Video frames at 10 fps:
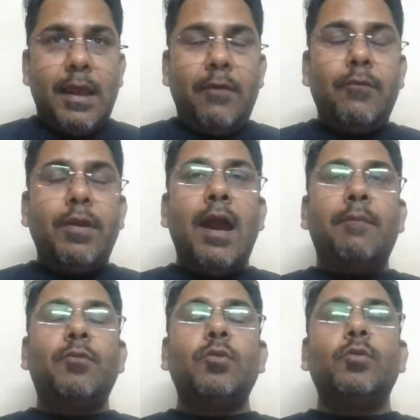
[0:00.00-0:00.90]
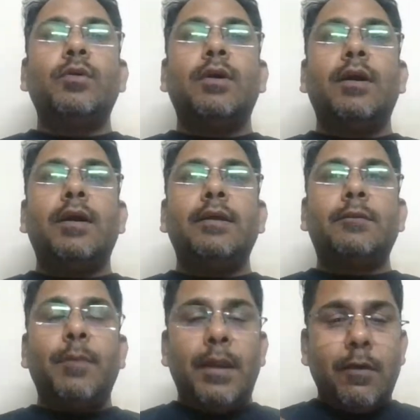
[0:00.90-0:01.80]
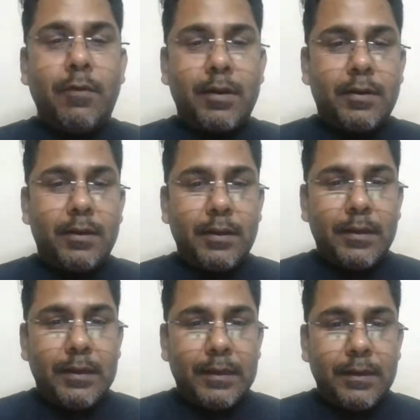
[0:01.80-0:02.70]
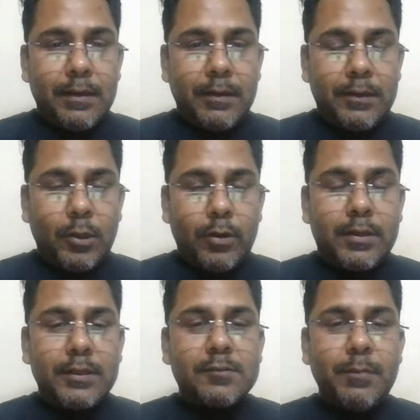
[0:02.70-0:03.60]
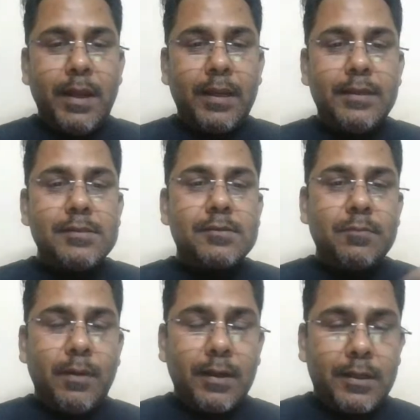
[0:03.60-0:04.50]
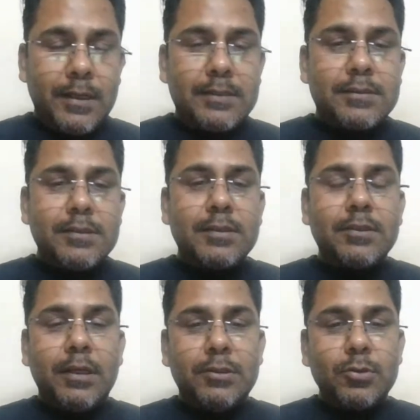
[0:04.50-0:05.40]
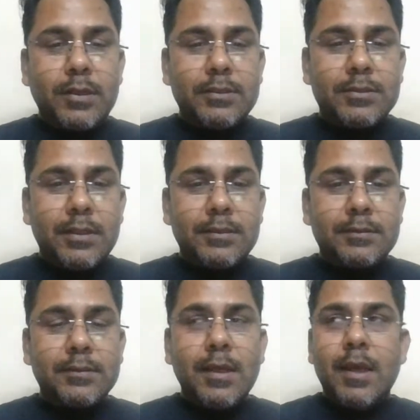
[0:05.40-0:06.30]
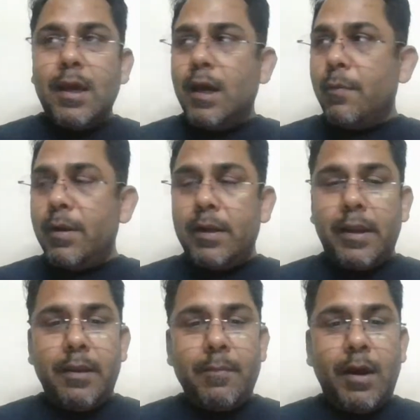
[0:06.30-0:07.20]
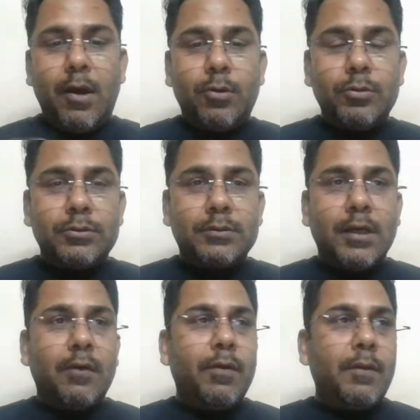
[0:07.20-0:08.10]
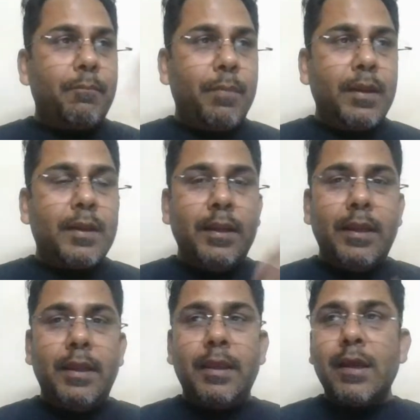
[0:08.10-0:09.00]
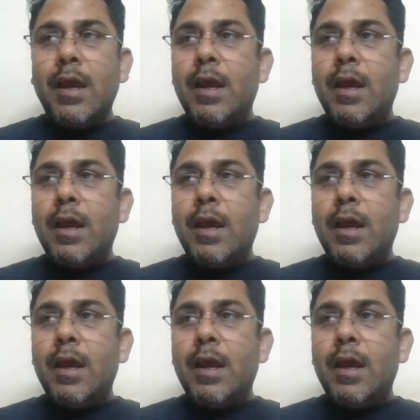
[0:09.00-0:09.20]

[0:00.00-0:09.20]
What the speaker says: We have to spend our daughter's marriage, my kids' educations, our dream house, our picnic,